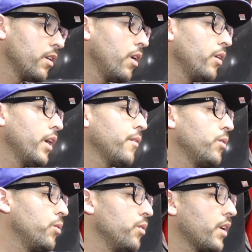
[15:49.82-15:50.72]
All you have
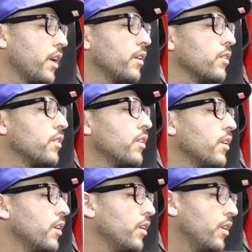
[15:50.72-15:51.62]
to do is kind of just
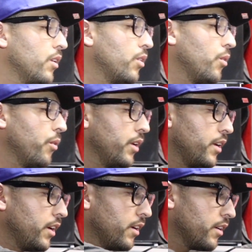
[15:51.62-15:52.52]
throw it
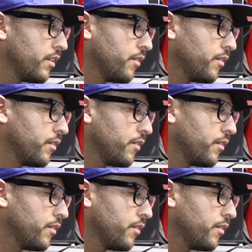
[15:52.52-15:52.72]
in here